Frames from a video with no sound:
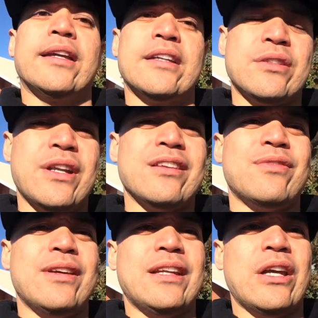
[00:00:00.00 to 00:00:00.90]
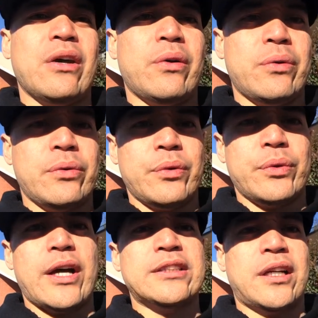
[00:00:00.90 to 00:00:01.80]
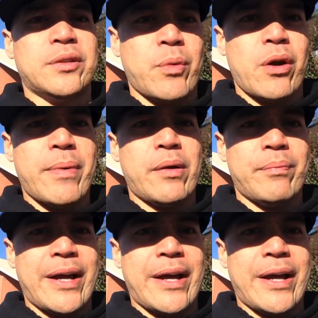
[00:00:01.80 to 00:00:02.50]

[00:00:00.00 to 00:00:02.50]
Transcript: Yesterday's video, I talked more about